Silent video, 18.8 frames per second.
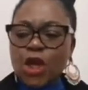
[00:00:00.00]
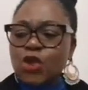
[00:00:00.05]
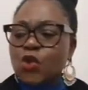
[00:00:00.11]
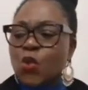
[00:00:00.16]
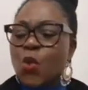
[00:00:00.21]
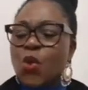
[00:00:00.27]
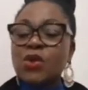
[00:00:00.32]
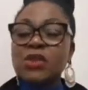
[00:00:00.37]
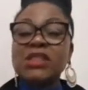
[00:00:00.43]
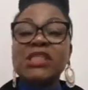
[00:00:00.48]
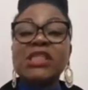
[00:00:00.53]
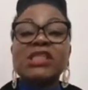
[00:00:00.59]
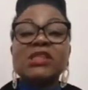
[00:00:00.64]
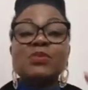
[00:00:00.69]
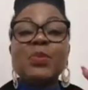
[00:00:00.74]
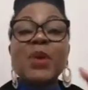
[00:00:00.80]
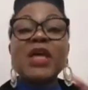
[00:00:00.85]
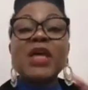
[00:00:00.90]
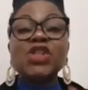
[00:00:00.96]
you want the
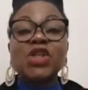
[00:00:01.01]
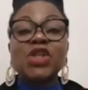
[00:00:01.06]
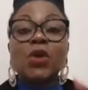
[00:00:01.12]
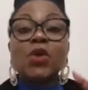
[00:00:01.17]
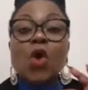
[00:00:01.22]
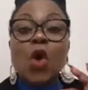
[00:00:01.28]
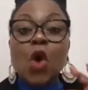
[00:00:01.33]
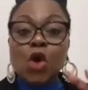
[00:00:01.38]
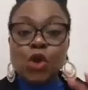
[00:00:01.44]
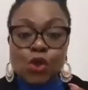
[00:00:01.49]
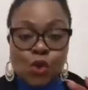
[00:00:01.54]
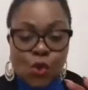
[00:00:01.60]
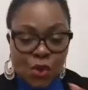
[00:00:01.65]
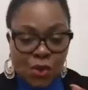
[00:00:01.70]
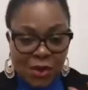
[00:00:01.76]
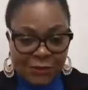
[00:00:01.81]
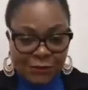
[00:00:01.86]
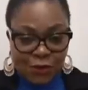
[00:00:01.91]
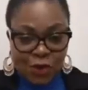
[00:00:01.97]
special
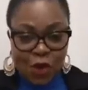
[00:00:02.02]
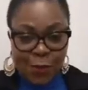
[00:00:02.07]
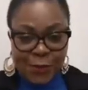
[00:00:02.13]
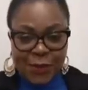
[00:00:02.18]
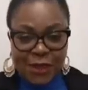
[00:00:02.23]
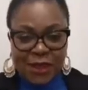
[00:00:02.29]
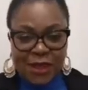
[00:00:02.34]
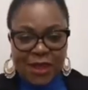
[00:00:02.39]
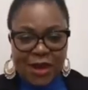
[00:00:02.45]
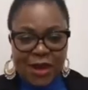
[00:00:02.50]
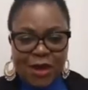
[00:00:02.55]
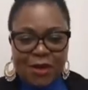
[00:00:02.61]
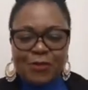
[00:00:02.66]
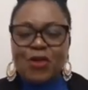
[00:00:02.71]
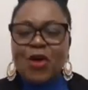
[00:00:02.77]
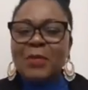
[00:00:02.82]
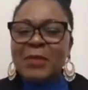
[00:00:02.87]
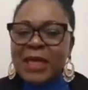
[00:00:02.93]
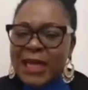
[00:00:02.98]
autographed copy
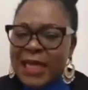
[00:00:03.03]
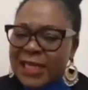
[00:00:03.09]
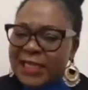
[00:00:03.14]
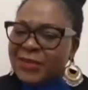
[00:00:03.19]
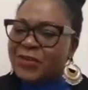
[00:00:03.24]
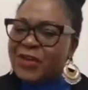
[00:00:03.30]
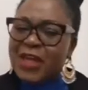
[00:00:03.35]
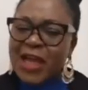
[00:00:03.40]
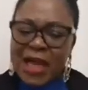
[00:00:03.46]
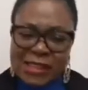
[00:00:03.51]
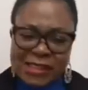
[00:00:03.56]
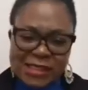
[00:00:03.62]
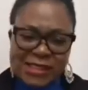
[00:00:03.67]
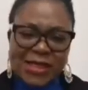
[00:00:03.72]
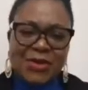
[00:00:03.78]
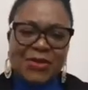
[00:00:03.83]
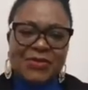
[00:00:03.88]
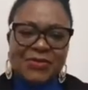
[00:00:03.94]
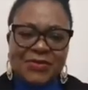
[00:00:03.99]
from Lady V
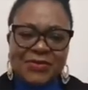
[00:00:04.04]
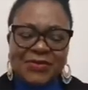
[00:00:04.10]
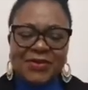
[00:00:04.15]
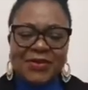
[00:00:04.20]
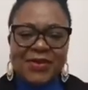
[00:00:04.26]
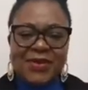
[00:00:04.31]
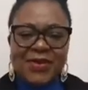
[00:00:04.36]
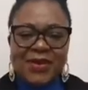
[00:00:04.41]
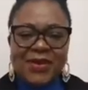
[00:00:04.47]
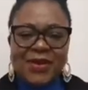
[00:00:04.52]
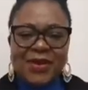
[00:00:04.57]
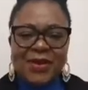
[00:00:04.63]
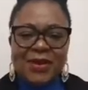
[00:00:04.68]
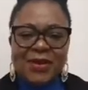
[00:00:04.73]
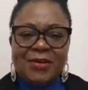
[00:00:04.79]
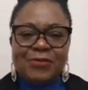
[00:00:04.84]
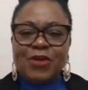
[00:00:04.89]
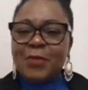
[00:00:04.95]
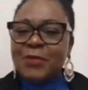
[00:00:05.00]
herself,
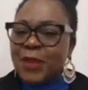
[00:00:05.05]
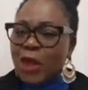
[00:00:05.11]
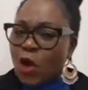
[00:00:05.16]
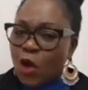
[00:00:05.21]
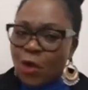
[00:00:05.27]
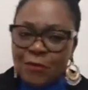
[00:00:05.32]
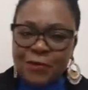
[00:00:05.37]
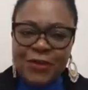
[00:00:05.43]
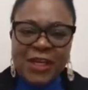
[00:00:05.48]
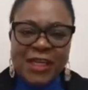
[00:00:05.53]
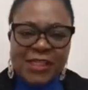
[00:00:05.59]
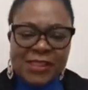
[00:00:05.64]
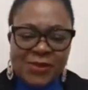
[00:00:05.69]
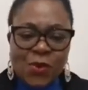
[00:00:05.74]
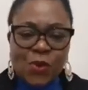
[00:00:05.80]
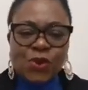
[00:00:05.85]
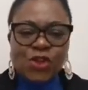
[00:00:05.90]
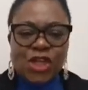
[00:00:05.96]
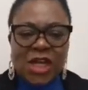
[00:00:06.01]
from the confidence
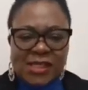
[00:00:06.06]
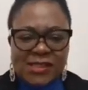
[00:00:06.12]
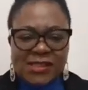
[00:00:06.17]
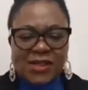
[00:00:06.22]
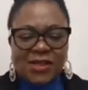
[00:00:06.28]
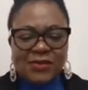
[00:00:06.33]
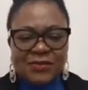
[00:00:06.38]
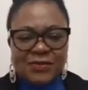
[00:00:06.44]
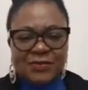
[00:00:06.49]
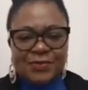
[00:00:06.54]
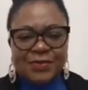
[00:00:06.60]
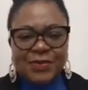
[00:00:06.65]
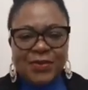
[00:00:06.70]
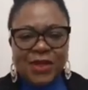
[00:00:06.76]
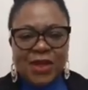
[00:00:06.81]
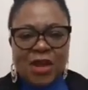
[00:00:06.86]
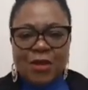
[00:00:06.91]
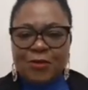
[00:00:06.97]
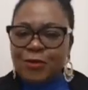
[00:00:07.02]
coach herself,
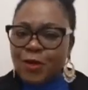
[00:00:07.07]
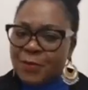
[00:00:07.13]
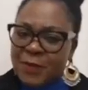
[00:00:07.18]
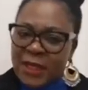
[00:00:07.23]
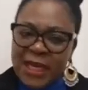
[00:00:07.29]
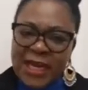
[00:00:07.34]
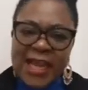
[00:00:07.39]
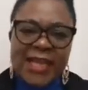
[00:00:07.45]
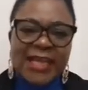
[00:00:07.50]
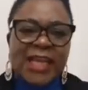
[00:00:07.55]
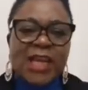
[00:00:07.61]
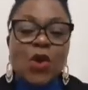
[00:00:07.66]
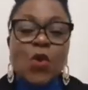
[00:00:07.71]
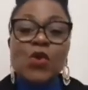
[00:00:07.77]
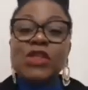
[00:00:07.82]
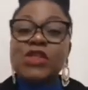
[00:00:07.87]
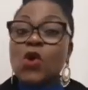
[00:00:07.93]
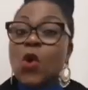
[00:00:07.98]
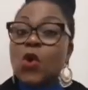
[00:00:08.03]
from the lady
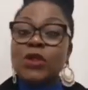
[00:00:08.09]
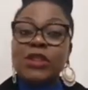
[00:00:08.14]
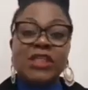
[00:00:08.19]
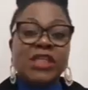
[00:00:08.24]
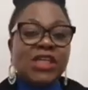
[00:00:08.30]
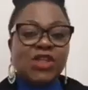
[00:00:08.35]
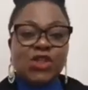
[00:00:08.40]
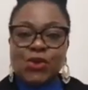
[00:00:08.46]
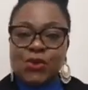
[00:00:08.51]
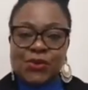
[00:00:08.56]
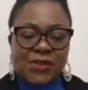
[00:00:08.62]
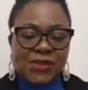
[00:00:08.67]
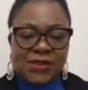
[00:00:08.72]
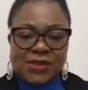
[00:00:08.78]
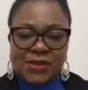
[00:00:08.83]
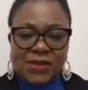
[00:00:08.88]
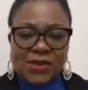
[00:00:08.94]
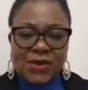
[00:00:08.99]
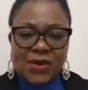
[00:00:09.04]
who is audacious,